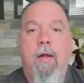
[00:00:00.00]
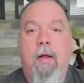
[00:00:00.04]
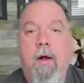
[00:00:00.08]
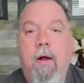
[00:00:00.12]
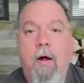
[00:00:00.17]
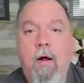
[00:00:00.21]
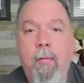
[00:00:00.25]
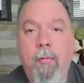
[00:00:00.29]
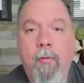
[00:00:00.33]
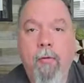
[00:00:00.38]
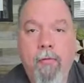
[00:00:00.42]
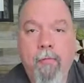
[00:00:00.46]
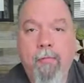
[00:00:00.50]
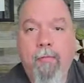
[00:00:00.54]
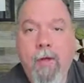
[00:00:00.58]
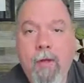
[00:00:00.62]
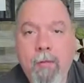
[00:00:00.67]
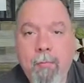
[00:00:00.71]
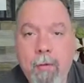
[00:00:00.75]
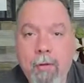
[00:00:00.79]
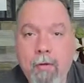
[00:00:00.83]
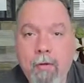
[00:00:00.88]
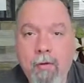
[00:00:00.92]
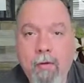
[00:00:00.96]
Almost
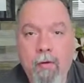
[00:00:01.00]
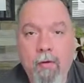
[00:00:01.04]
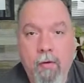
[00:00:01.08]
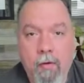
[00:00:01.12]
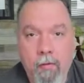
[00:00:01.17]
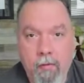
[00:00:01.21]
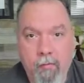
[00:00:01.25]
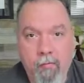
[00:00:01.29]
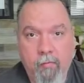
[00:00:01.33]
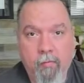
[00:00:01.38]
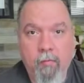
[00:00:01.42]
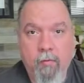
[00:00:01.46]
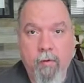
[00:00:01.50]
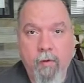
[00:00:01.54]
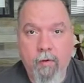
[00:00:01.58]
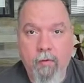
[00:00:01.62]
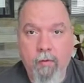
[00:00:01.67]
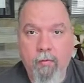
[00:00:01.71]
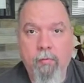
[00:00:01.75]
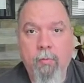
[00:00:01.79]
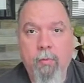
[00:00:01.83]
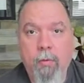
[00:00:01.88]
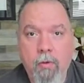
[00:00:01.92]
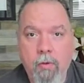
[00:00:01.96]
$5 million on
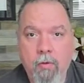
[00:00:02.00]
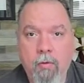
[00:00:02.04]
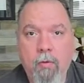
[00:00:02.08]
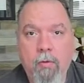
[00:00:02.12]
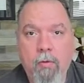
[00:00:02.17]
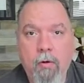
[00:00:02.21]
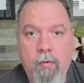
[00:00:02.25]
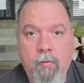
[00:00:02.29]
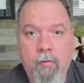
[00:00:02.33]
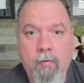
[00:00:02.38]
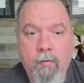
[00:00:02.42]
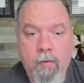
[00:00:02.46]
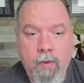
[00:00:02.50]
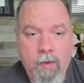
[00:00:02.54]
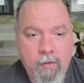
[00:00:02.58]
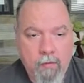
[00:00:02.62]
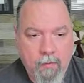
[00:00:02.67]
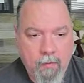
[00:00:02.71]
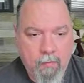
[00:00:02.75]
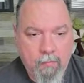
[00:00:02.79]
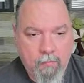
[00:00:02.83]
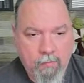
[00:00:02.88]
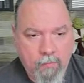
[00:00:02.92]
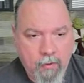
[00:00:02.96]
this one course that
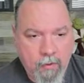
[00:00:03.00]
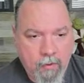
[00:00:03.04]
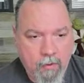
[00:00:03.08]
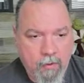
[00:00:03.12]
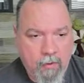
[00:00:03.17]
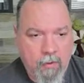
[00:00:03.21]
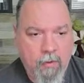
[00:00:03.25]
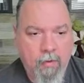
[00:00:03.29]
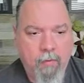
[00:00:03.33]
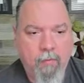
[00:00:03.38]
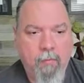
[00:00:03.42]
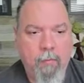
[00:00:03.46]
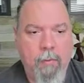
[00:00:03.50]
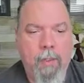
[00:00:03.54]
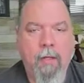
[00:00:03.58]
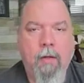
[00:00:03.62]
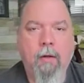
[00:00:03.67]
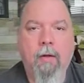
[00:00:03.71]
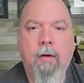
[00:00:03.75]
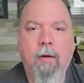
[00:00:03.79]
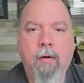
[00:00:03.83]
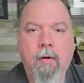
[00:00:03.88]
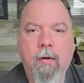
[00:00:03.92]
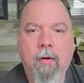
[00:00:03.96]
this fella has
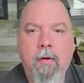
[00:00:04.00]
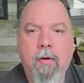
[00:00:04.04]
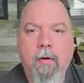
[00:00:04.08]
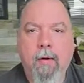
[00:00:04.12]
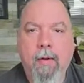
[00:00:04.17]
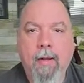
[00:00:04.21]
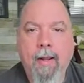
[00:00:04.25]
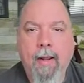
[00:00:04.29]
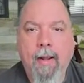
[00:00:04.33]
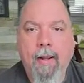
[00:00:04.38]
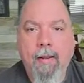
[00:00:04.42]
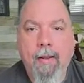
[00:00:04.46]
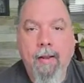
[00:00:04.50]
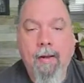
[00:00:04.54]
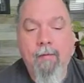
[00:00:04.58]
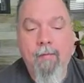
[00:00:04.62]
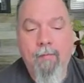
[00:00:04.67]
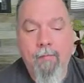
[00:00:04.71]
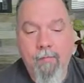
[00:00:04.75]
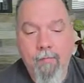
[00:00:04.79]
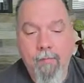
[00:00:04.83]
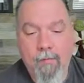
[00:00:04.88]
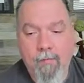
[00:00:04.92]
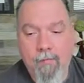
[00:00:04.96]
made. And
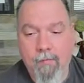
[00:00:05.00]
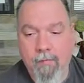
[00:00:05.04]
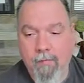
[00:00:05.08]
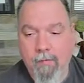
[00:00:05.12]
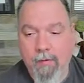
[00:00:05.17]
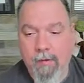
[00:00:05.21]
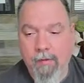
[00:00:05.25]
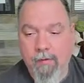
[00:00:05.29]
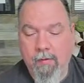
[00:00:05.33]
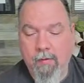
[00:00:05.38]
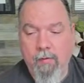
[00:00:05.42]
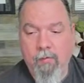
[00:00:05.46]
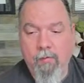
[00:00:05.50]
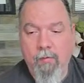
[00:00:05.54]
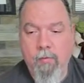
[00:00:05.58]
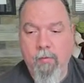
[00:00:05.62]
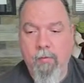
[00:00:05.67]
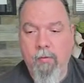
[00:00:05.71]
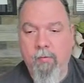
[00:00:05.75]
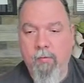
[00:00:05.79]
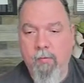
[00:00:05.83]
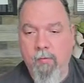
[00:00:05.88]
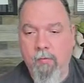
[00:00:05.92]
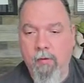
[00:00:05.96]
that's just like, this
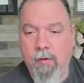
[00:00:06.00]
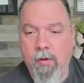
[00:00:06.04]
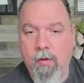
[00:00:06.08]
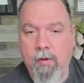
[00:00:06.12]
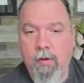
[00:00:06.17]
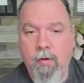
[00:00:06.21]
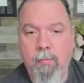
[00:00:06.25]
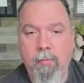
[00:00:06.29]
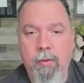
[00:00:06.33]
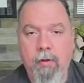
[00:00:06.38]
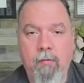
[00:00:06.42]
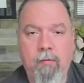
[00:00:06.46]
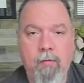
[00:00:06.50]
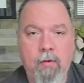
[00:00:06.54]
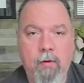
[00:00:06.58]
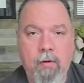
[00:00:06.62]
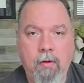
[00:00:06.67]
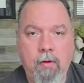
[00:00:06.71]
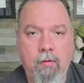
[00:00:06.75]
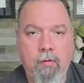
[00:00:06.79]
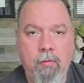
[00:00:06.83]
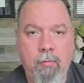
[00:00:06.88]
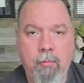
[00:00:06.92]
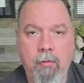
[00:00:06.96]
course is on here
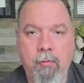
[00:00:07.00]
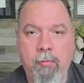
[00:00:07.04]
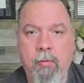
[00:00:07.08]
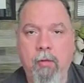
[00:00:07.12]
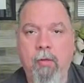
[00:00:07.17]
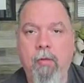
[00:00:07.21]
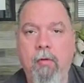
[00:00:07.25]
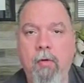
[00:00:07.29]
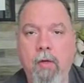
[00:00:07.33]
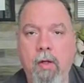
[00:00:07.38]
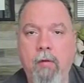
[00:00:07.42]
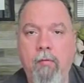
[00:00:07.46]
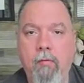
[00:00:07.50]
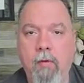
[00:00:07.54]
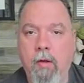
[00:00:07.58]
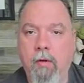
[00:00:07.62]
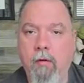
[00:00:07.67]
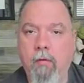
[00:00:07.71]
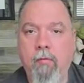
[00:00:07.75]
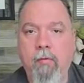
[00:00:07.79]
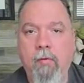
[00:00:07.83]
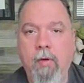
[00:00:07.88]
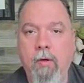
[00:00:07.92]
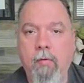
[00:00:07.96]
basically to promote his
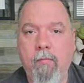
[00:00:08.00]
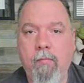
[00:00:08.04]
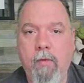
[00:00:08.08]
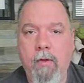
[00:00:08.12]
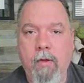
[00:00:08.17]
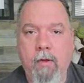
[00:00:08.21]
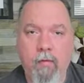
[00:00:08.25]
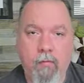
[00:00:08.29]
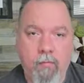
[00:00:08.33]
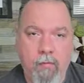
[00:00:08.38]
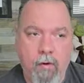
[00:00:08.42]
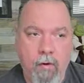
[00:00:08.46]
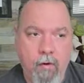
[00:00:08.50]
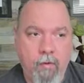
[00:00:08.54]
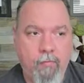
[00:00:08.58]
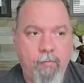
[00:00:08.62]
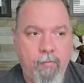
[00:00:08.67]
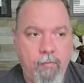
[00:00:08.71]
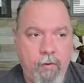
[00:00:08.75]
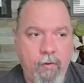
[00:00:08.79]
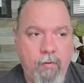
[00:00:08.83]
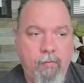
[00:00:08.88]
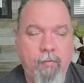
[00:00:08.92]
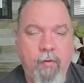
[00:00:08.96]
other stuff that is
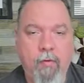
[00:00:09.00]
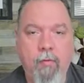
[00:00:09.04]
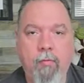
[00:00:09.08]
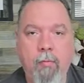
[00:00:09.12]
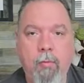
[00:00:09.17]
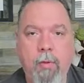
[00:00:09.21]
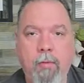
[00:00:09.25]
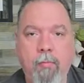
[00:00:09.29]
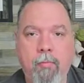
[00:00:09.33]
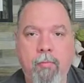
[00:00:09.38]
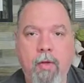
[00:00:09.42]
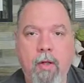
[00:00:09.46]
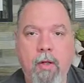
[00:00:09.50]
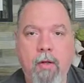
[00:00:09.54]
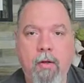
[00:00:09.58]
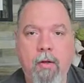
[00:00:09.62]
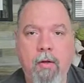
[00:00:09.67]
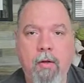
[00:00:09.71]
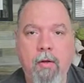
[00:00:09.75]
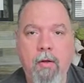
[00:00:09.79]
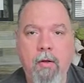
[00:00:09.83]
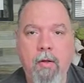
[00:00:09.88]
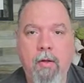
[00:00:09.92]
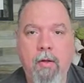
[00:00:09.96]
off of this website.